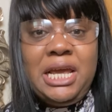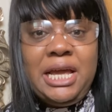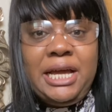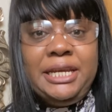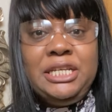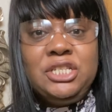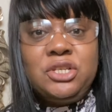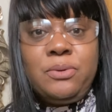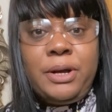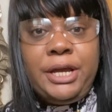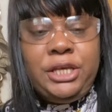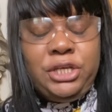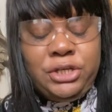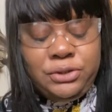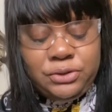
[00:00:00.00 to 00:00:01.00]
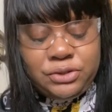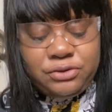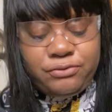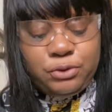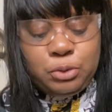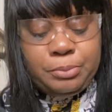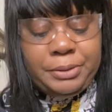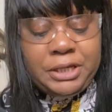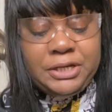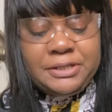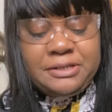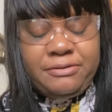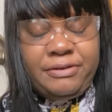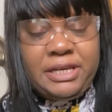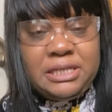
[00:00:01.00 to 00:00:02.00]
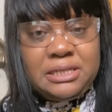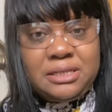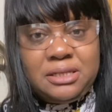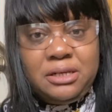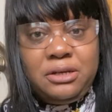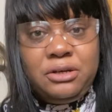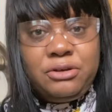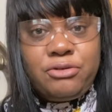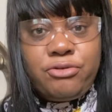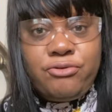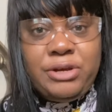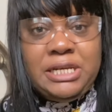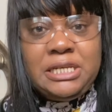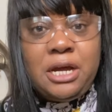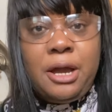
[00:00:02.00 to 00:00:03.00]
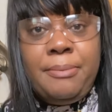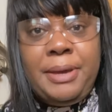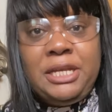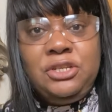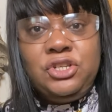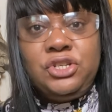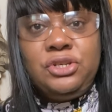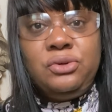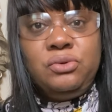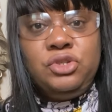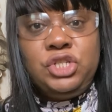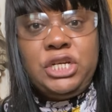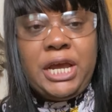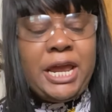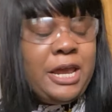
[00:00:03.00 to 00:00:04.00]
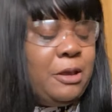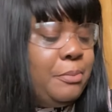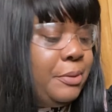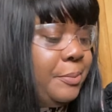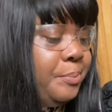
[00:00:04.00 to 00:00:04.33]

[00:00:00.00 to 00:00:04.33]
and it's quite useful because of its three-dimensional shape.